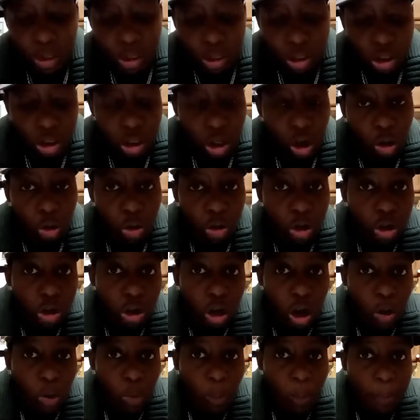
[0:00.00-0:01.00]
So,
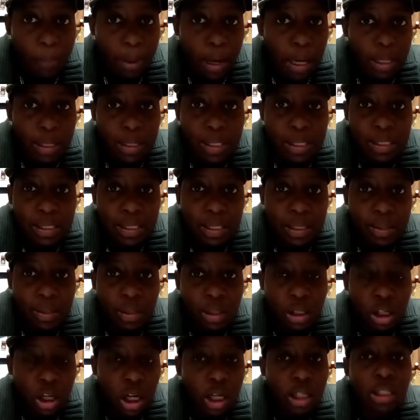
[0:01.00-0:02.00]
but listen,
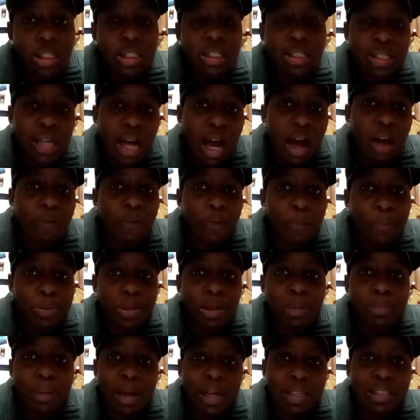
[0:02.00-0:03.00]
because it's time
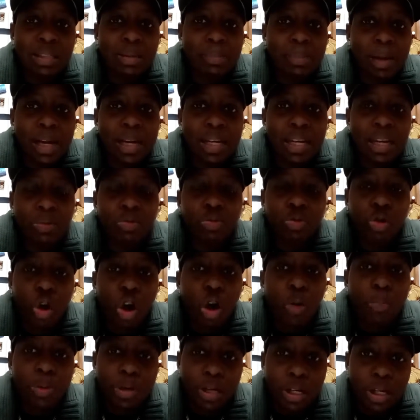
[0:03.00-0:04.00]
for somebody to get
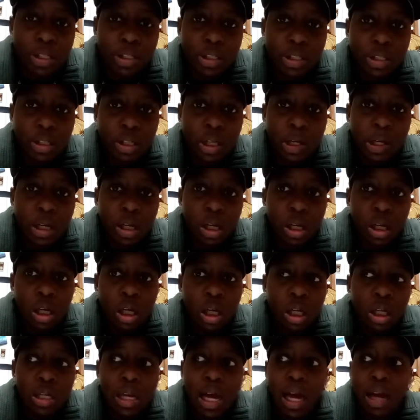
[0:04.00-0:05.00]
raw with us.
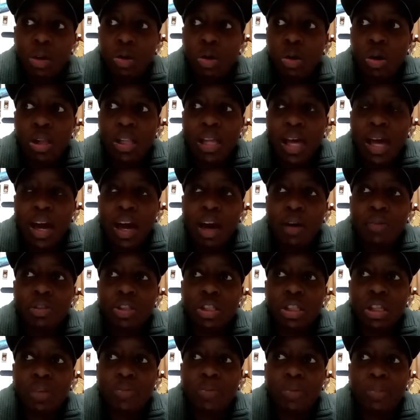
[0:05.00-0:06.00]
Not all that other
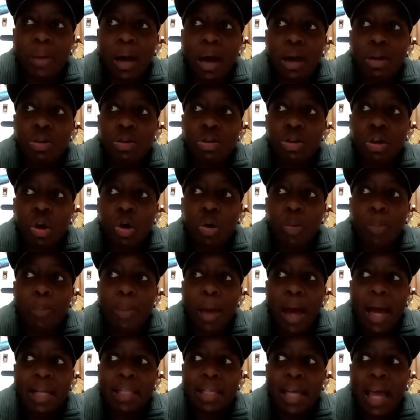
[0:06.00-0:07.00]
stuff about,
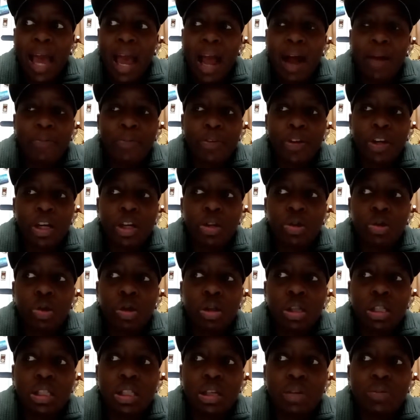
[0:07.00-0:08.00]
back to Africa and
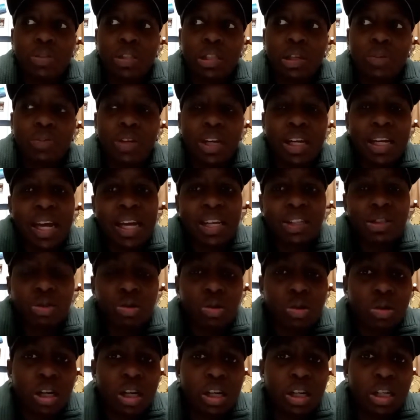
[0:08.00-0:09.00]
all this other stuff. Yeah, that's
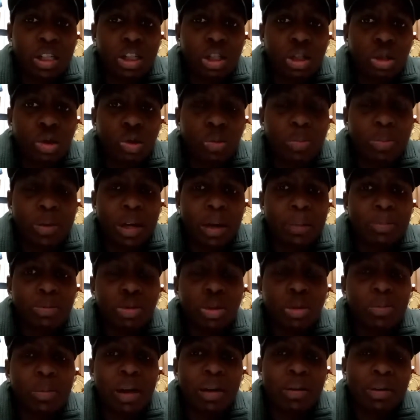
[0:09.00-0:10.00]
all good too, but I'm
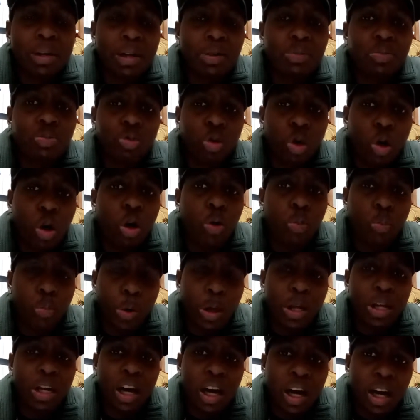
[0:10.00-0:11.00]
talking about get raw
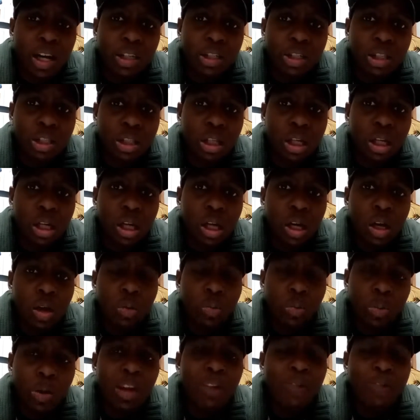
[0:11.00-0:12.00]
with us.
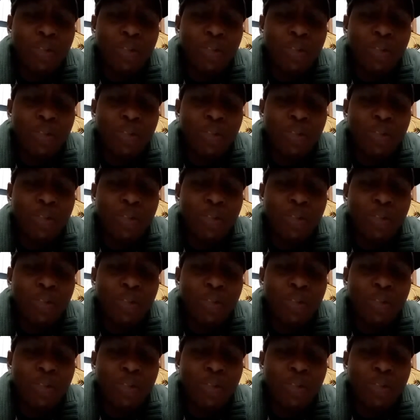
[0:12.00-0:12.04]
We